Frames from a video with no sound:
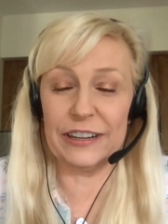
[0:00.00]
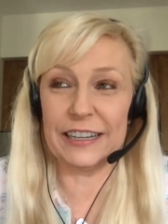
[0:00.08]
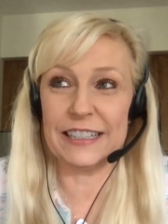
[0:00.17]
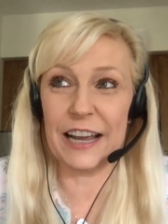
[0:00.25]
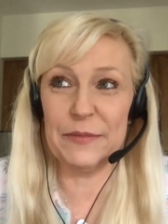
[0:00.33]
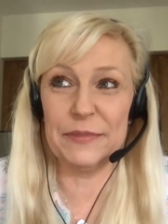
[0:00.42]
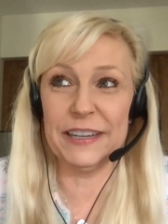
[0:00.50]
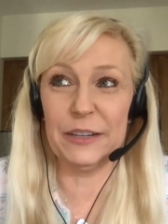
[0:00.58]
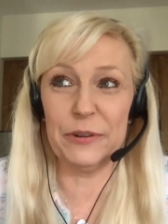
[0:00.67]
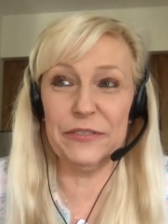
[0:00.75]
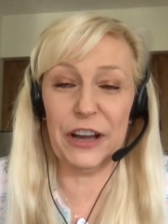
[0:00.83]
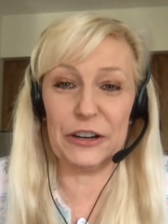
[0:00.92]
I mean, we've
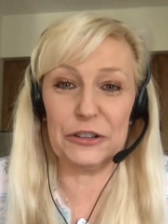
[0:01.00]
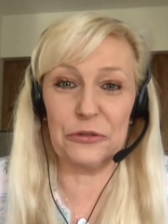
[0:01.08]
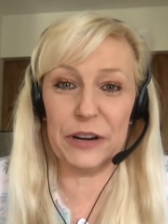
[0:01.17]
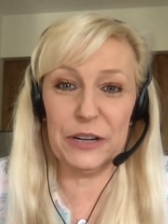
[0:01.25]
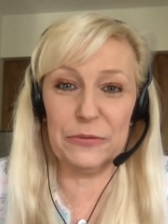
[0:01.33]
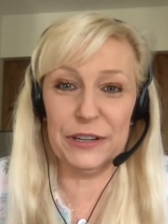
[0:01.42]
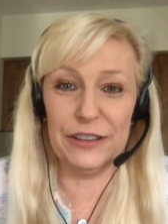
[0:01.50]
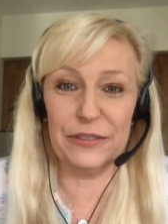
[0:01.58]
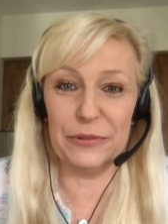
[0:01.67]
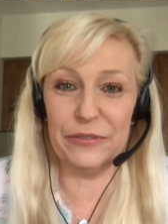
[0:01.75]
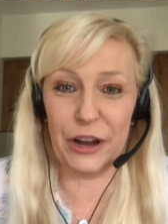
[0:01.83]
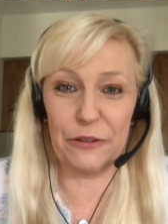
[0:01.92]
got trade winds. We've
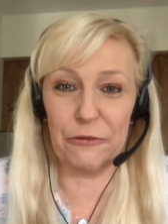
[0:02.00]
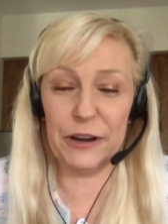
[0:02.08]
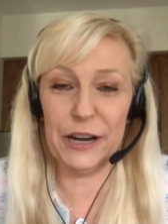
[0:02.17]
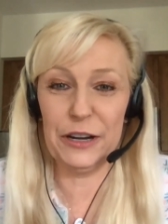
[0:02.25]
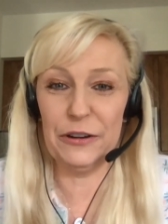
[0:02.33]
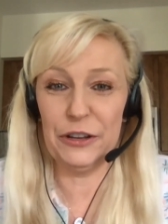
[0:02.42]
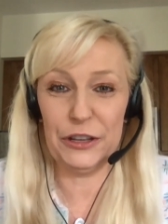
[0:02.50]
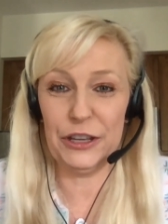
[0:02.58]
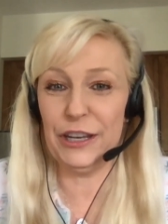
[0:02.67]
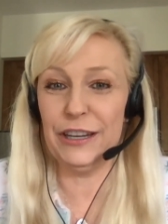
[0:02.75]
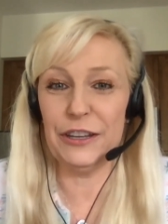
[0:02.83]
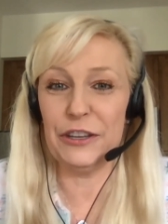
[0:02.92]
got rain, heat,
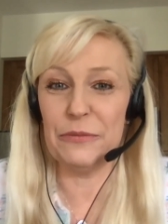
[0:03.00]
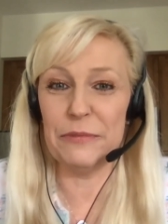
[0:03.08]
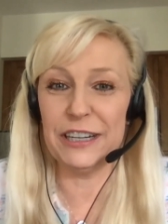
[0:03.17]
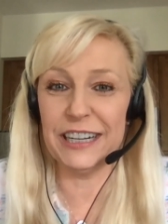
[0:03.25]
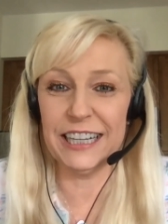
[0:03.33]
humidity.